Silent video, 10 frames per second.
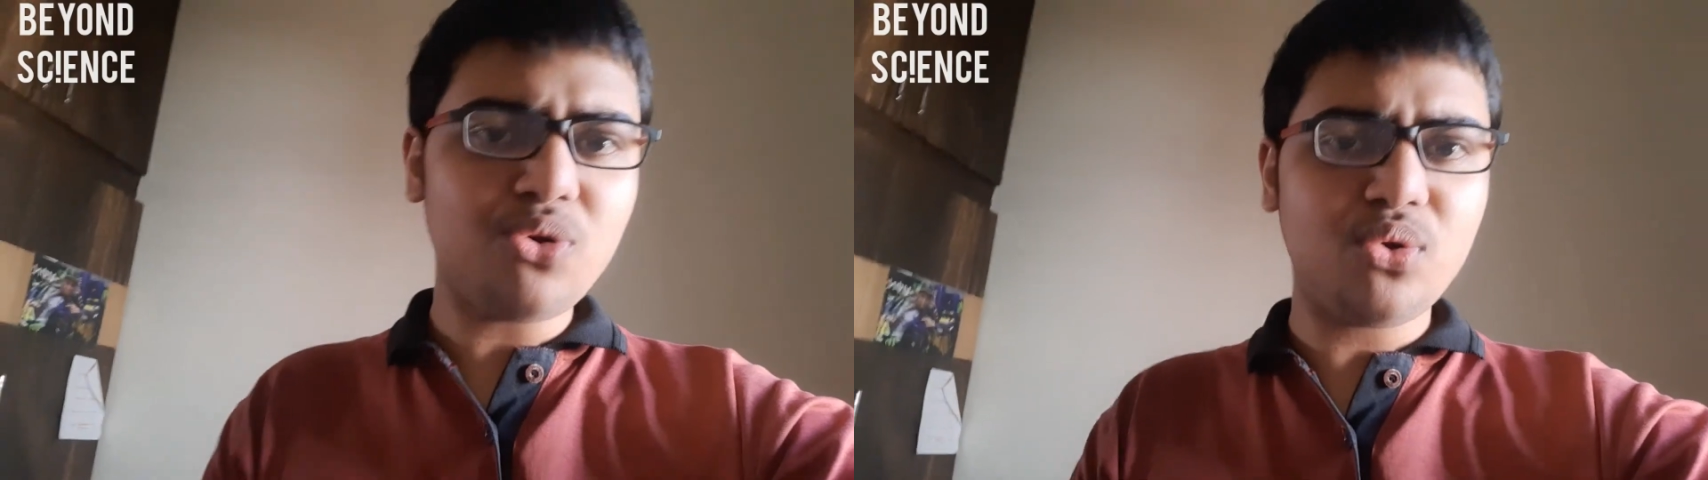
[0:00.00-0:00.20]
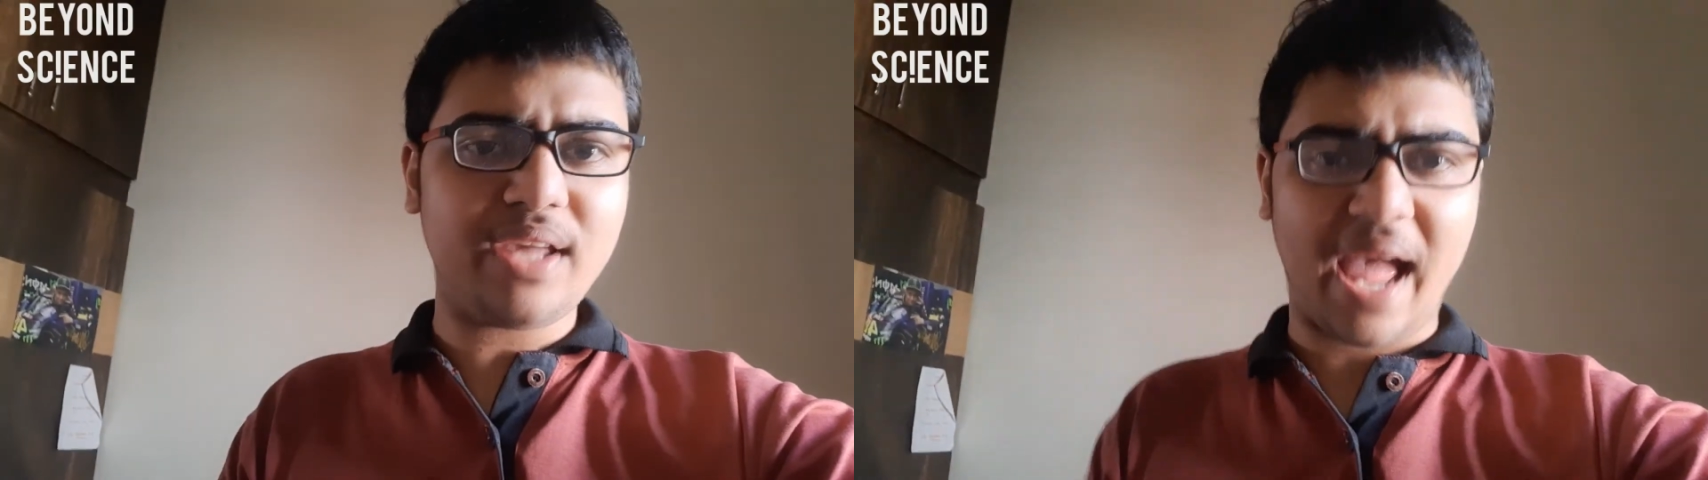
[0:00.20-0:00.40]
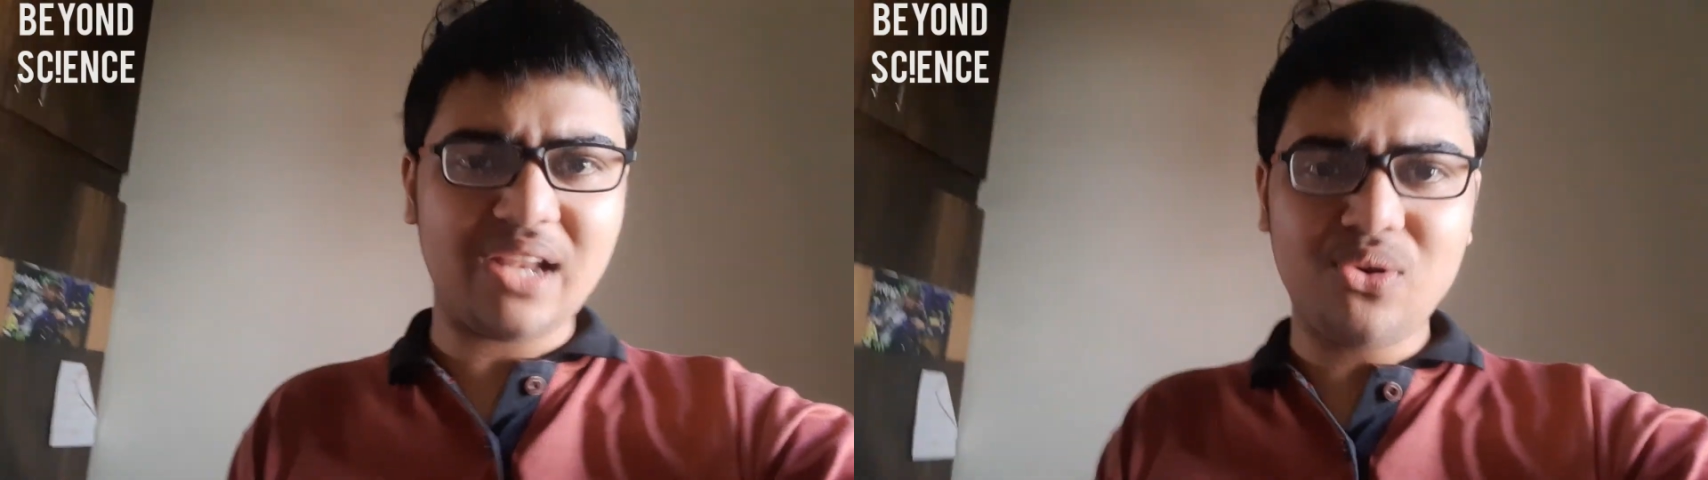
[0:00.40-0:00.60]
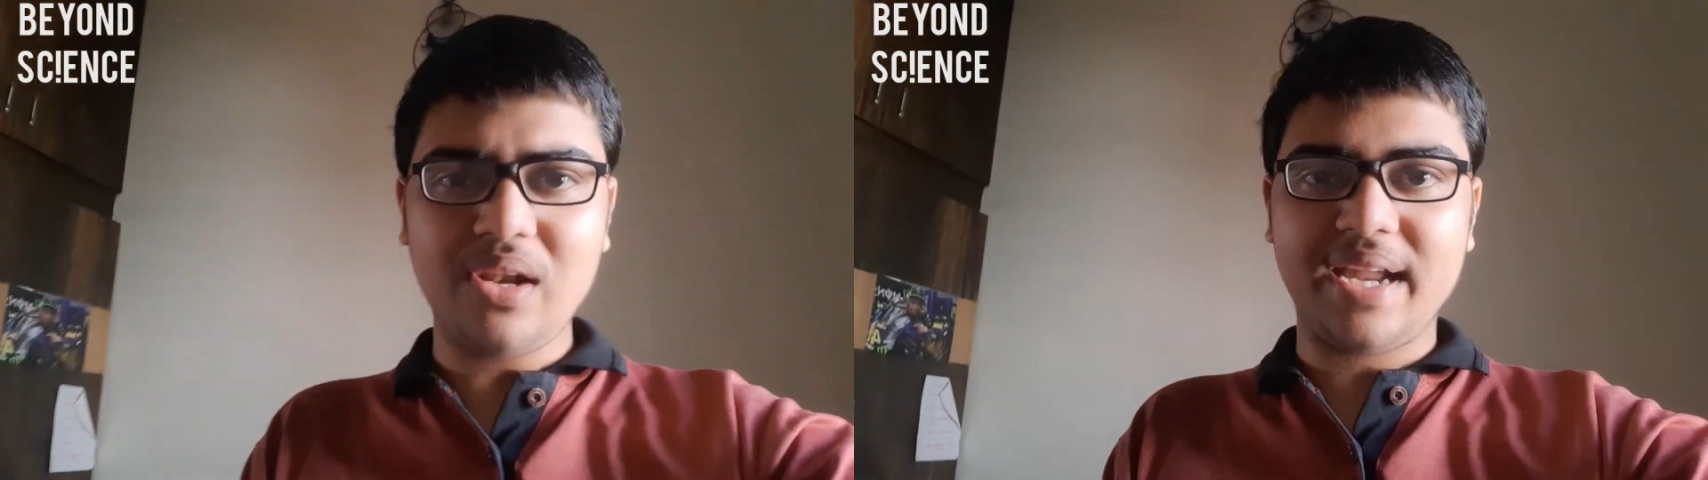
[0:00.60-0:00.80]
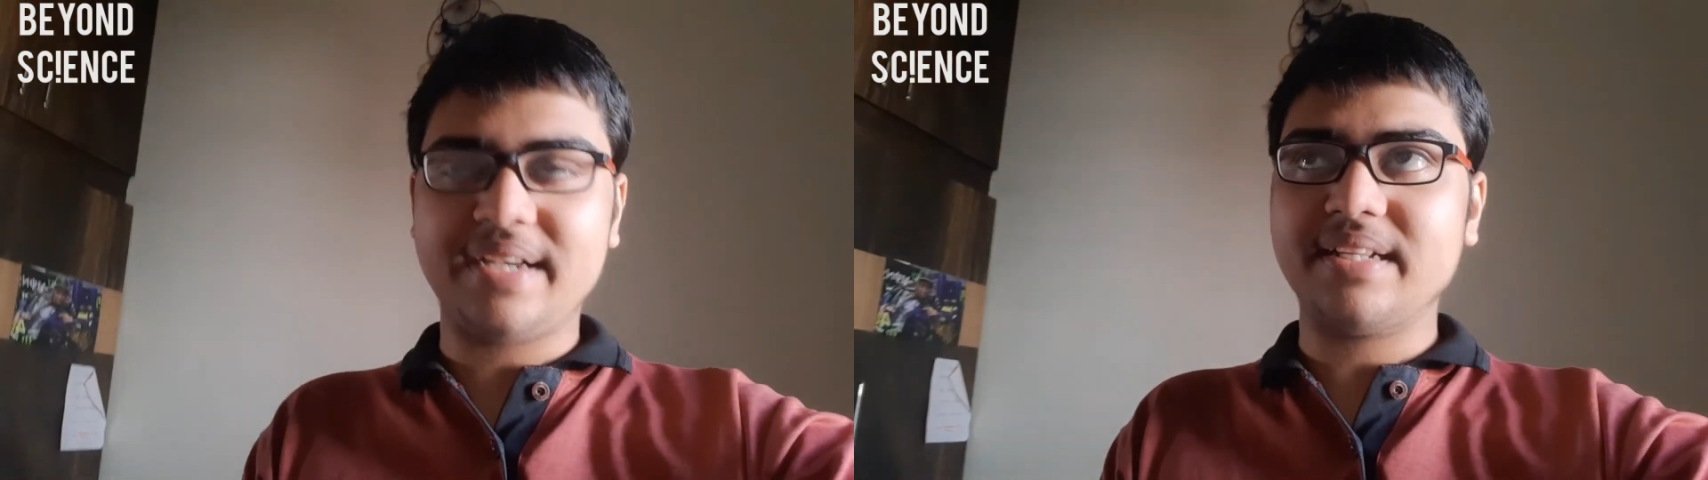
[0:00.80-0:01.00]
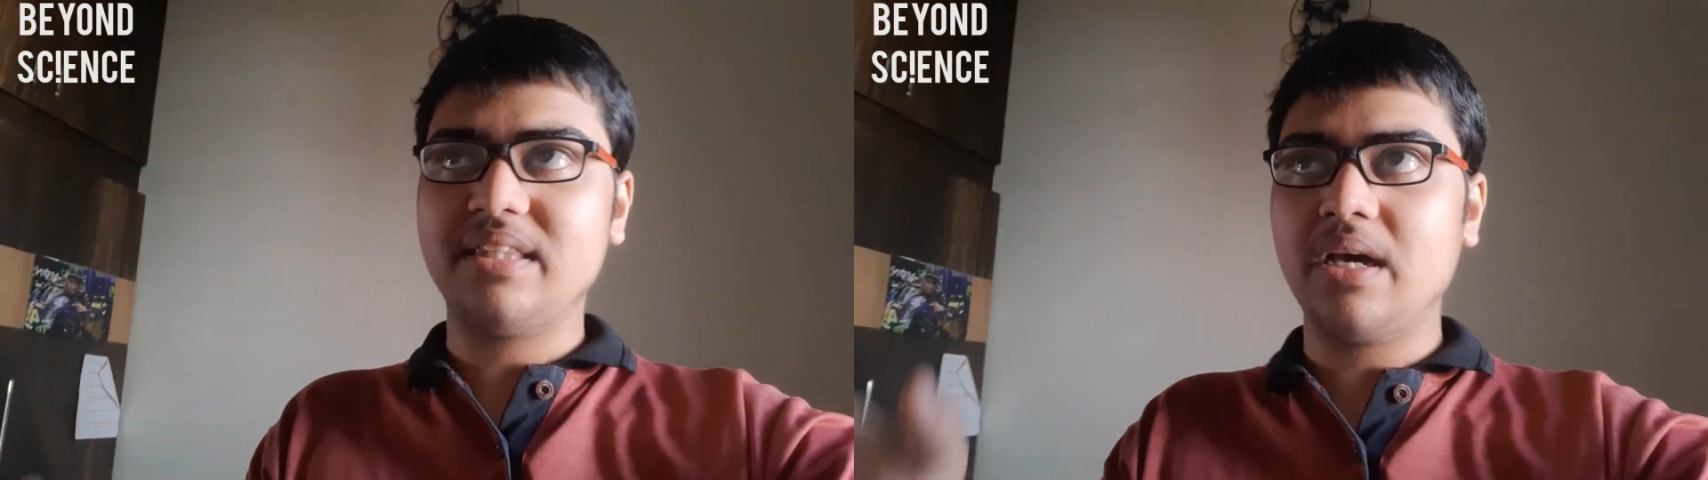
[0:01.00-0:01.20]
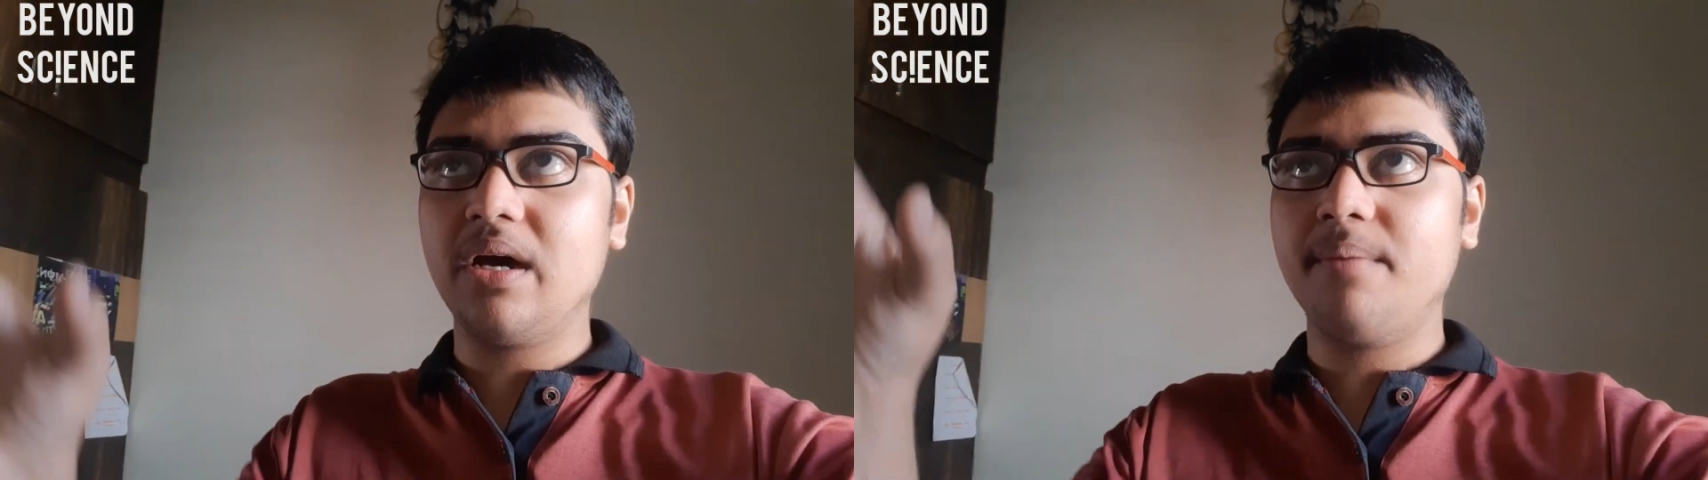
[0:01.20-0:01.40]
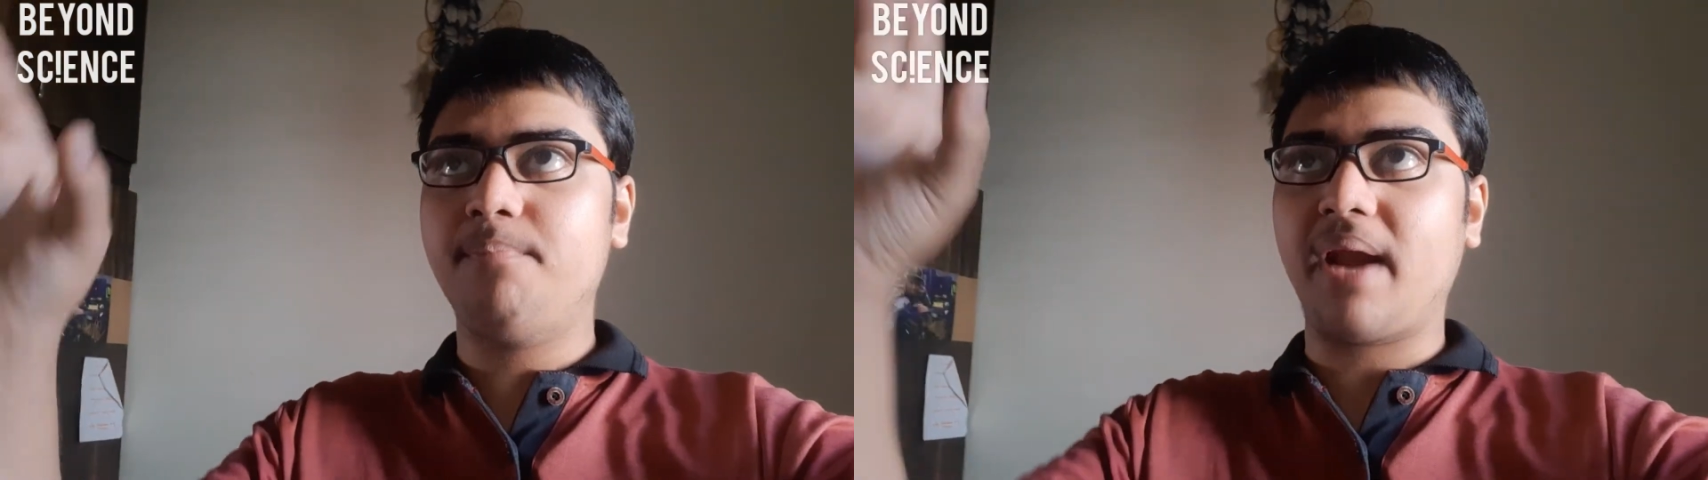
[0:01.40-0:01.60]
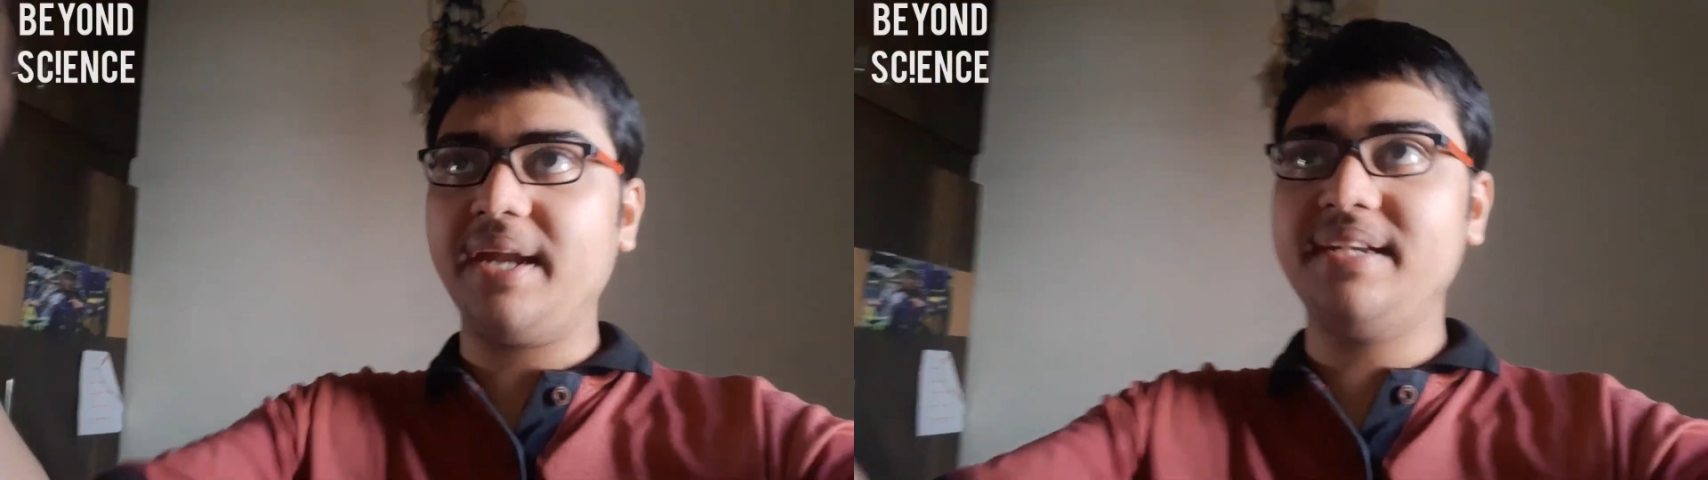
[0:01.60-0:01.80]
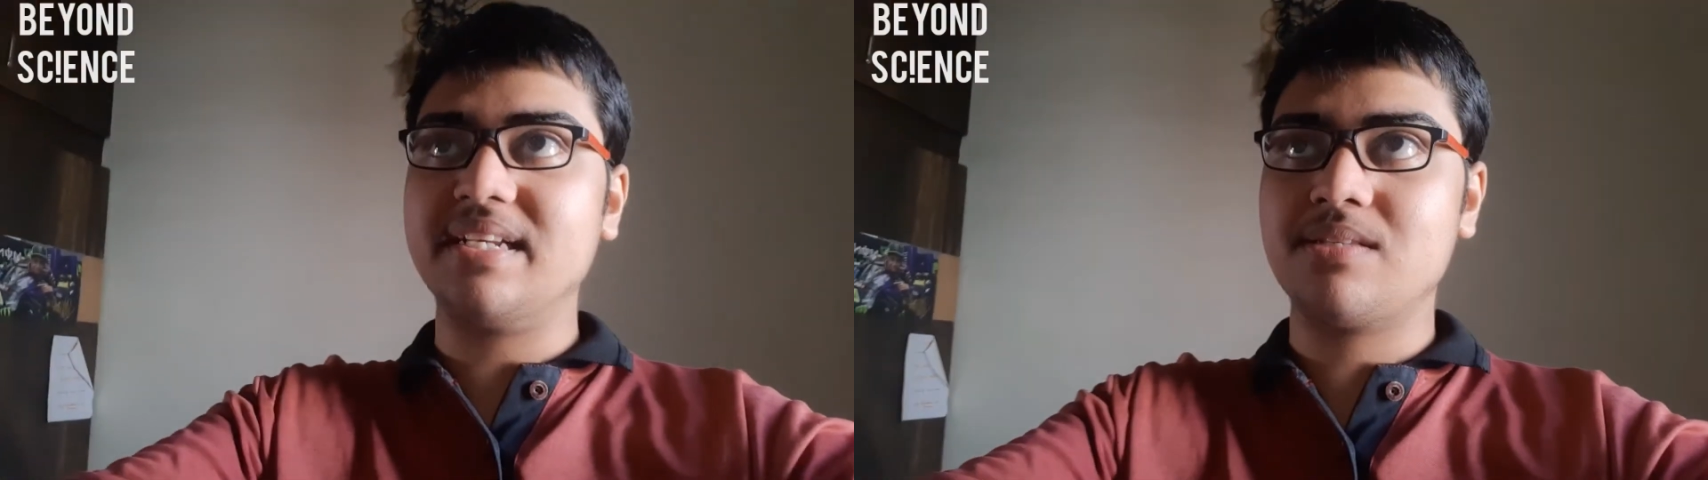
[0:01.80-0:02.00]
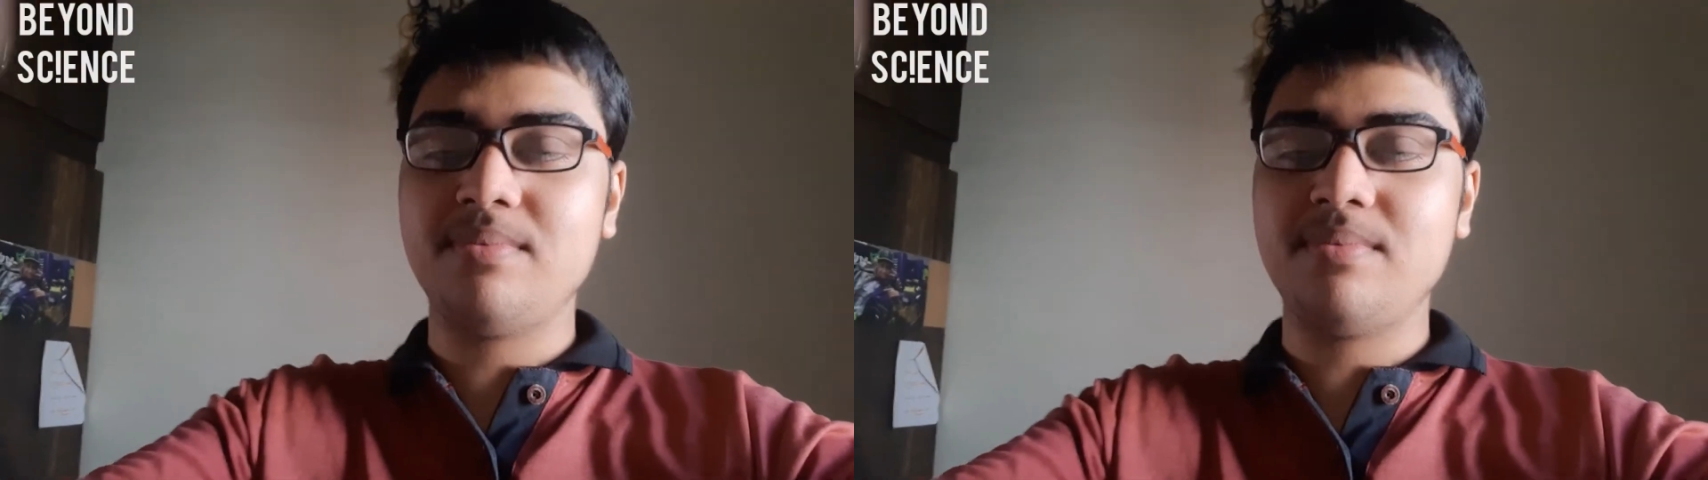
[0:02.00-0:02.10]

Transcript: to calculate the brightness,